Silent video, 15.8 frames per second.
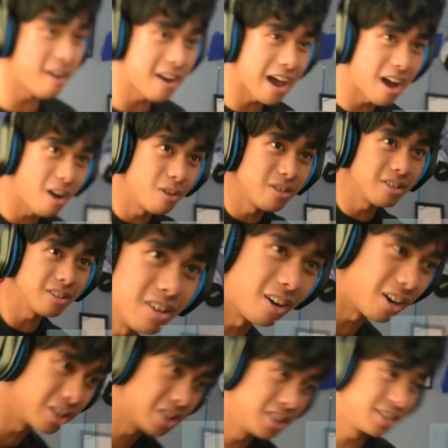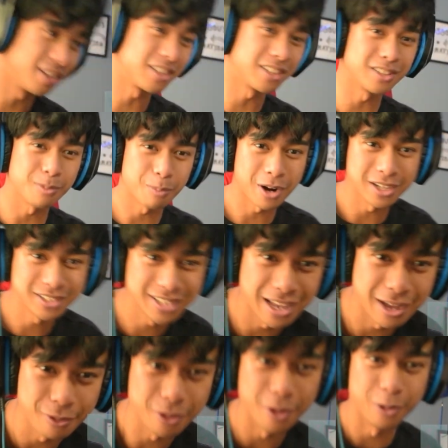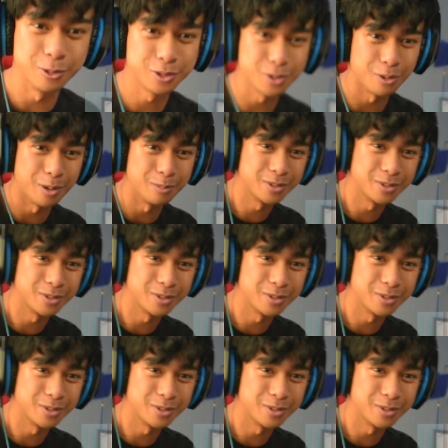down? Oh, she's looking depressed now, though, so I'm